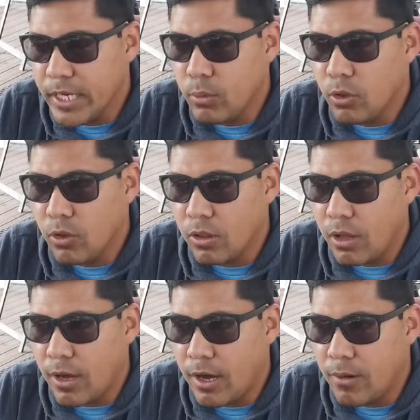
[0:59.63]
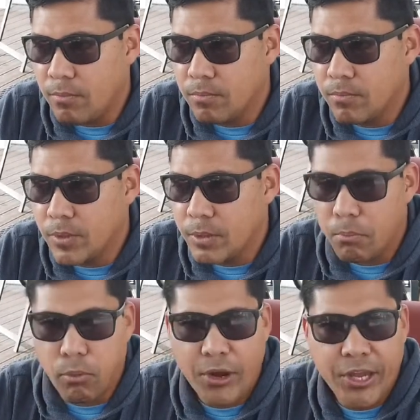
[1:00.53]
it will
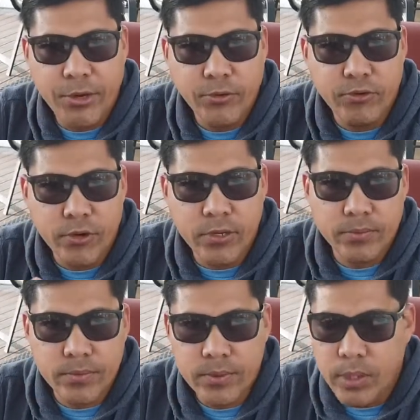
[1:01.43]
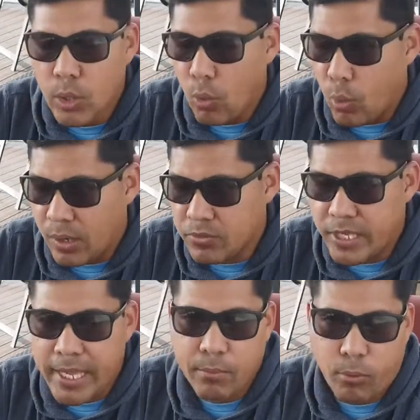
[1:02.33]
break your drone. What I'm
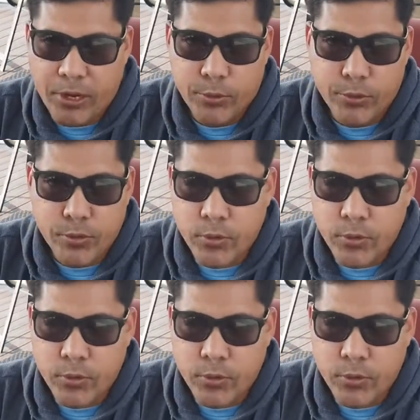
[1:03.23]
saying break your